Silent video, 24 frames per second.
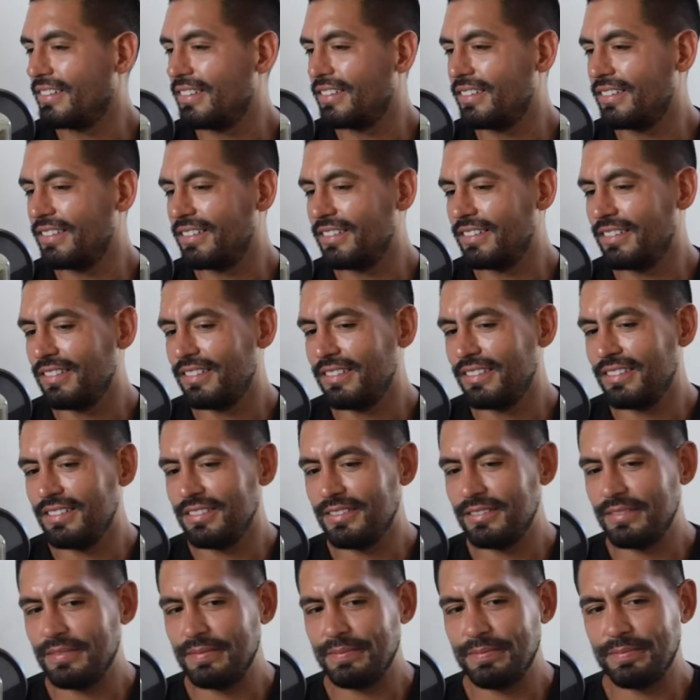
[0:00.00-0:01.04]

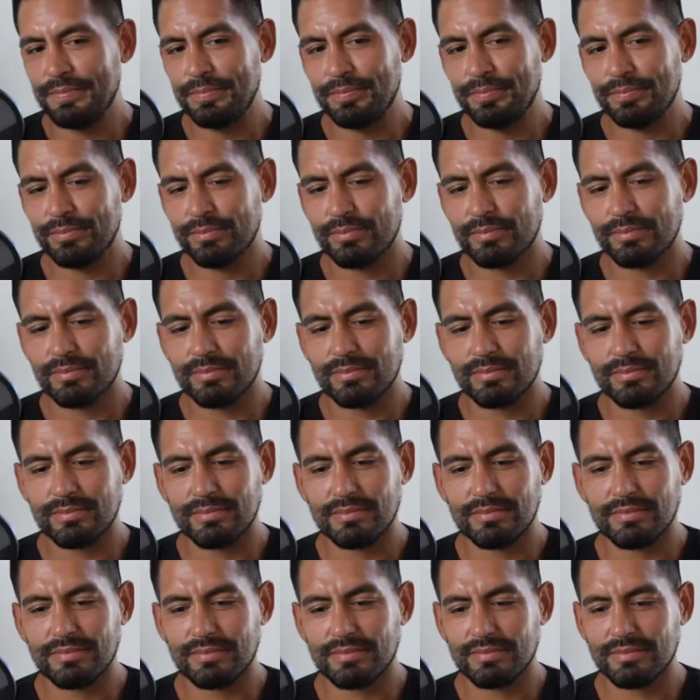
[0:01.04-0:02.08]

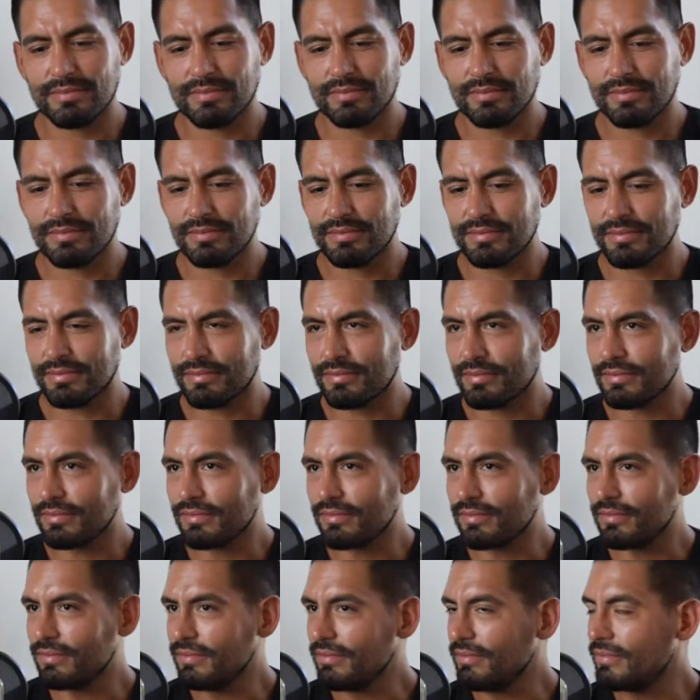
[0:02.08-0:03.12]

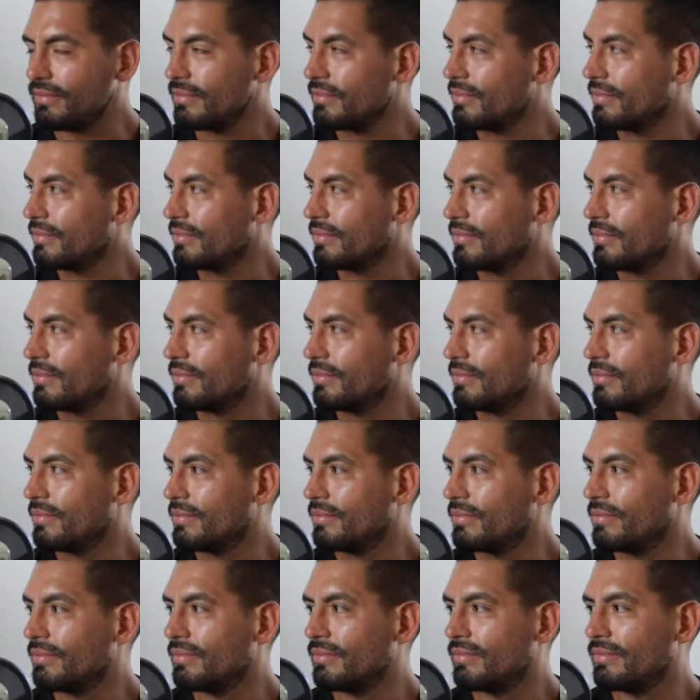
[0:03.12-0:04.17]

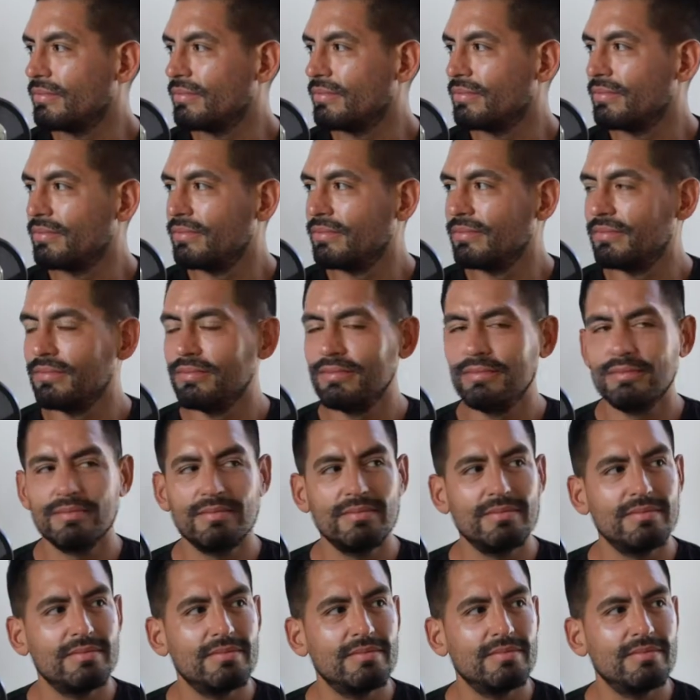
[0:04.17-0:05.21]

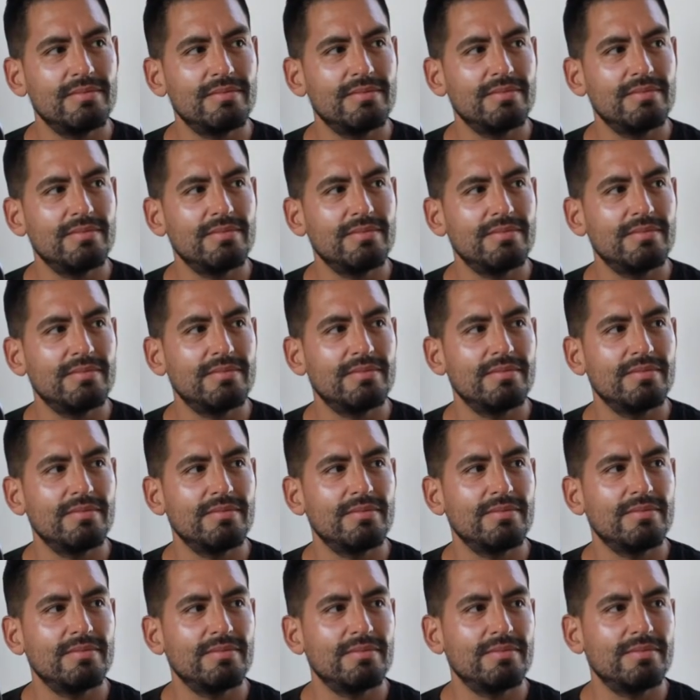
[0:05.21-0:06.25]

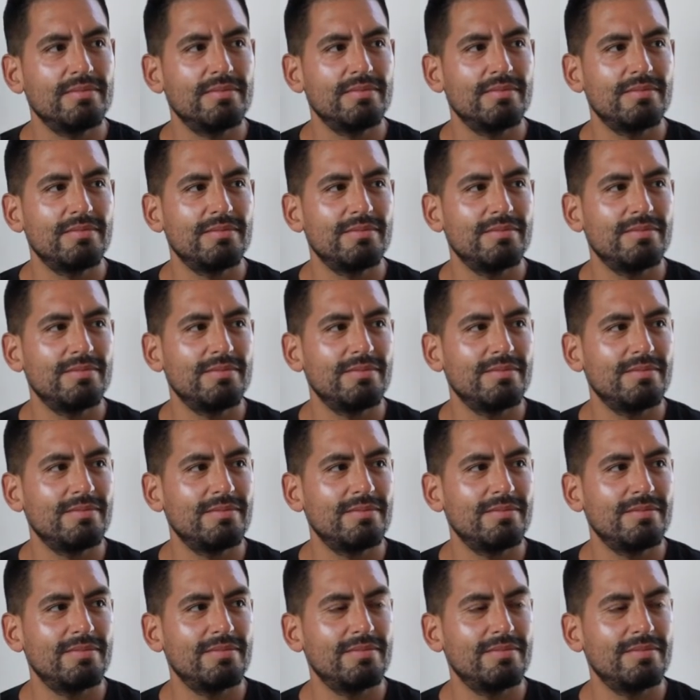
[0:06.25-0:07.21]
(silent)